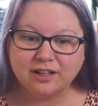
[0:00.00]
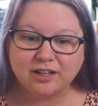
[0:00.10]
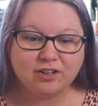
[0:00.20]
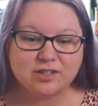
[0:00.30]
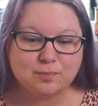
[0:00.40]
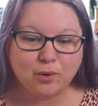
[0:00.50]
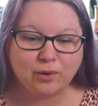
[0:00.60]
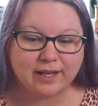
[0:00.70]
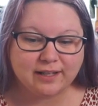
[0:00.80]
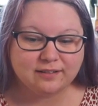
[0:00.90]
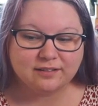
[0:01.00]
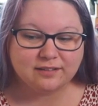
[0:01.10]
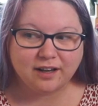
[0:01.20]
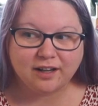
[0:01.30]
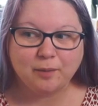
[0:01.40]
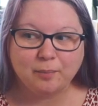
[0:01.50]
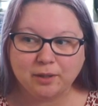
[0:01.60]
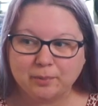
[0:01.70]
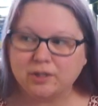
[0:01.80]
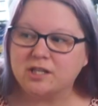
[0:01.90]
costs more than a couple
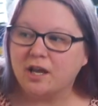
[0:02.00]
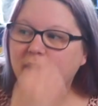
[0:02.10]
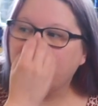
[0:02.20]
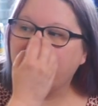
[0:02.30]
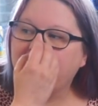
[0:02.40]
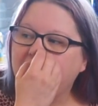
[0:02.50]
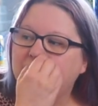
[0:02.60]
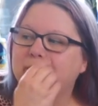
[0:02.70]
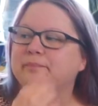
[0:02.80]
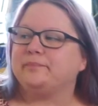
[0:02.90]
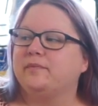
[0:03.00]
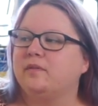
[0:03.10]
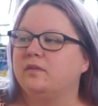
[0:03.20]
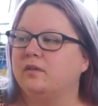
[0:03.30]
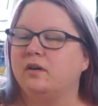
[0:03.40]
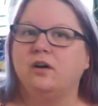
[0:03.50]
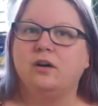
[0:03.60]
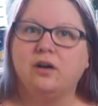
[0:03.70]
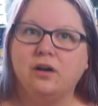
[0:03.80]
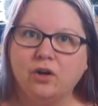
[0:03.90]
of books. Um,
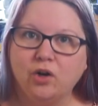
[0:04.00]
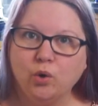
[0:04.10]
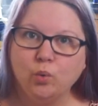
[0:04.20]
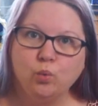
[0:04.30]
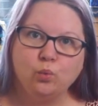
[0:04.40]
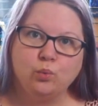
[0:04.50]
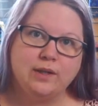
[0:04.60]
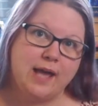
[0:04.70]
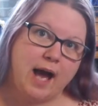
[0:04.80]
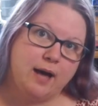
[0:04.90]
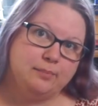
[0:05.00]
uh, oh, yeah.